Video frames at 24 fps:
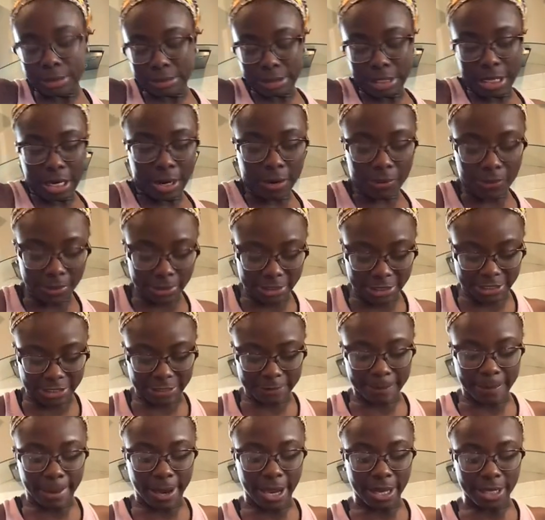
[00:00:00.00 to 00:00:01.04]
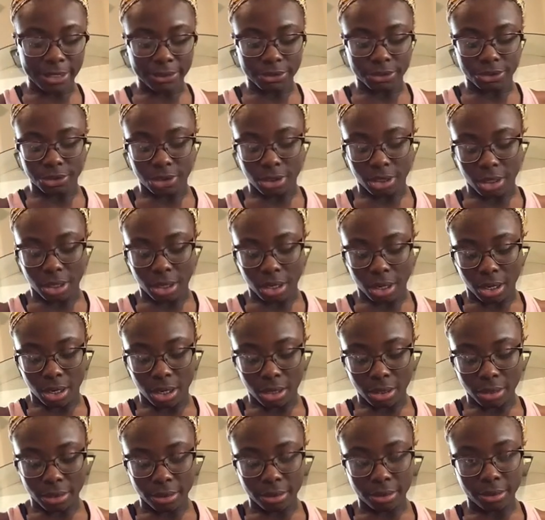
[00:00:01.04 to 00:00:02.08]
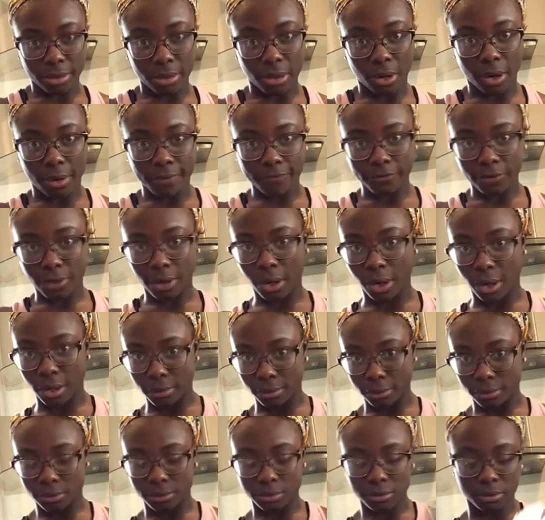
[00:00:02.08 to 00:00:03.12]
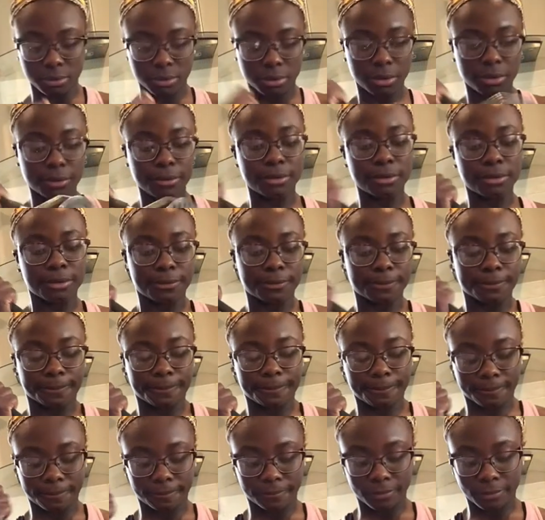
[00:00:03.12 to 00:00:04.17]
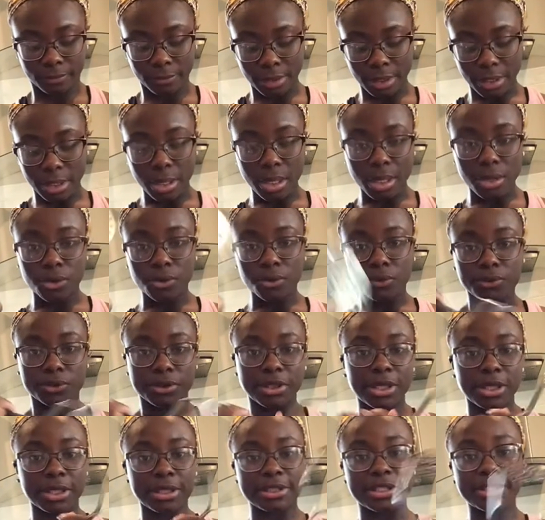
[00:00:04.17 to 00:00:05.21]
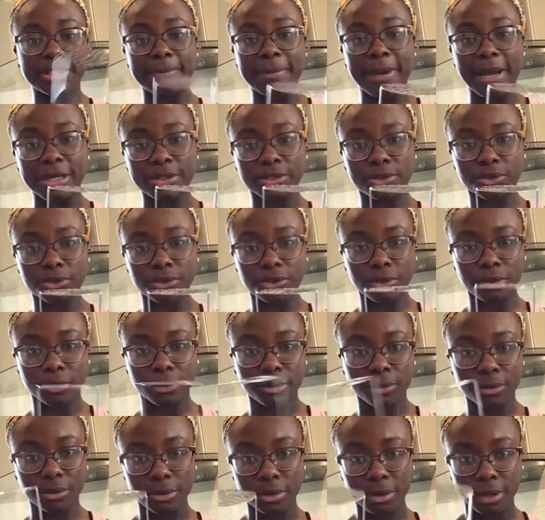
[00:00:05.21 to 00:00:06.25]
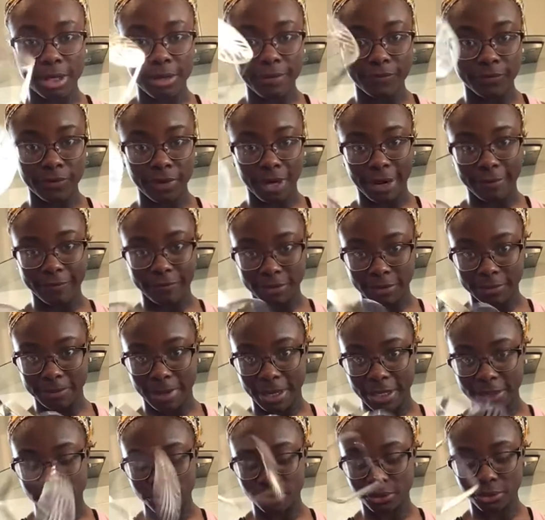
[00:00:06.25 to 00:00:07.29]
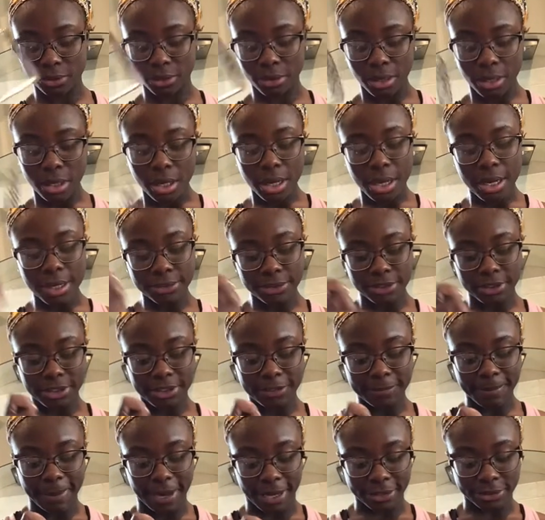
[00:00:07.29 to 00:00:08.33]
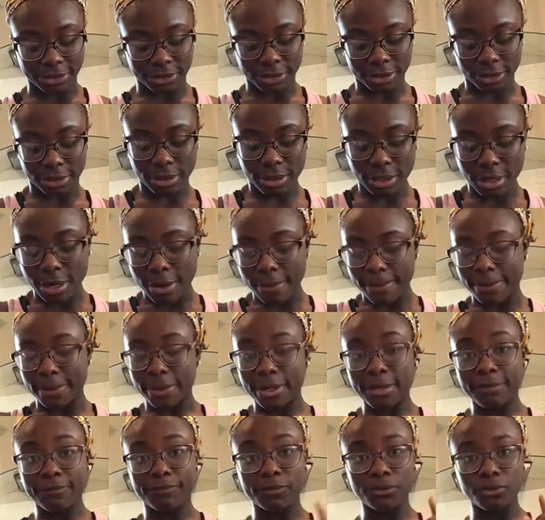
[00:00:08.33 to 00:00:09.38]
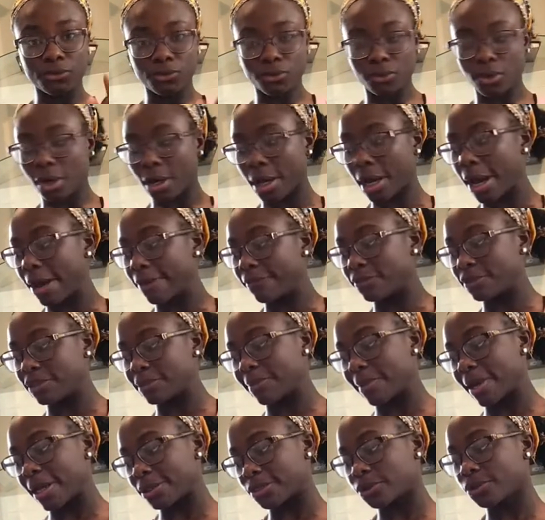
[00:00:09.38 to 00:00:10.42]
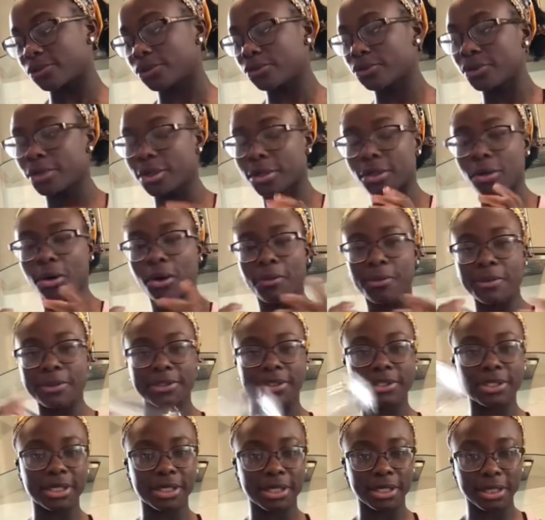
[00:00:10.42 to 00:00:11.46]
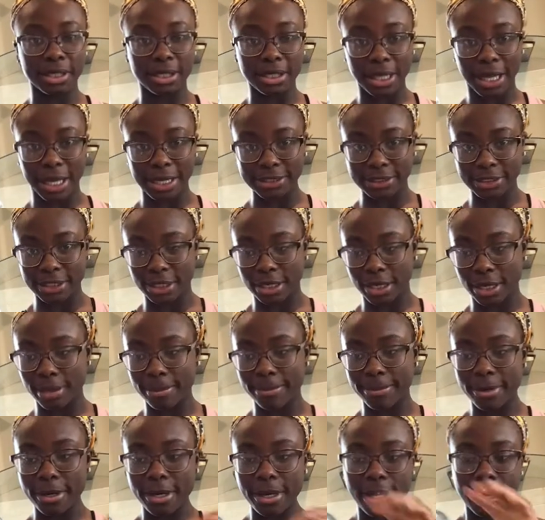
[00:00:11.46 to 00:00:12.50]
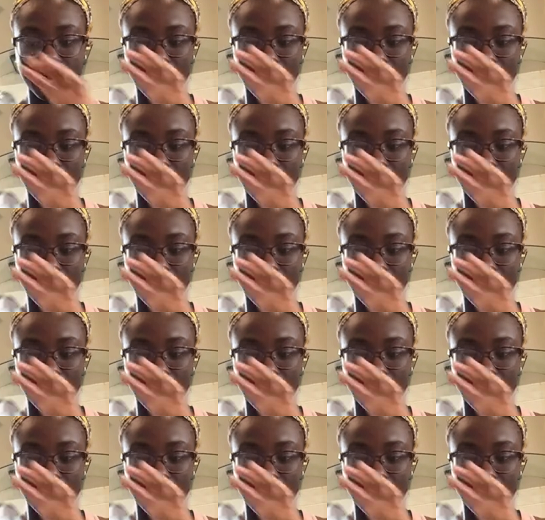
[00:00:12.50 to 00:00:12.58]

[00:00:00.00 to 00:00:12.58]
Now we smash our avocados. You will take a smasher, if you have a smasher, and just smash it. But if you do not have a smasher, you can always take a glass cup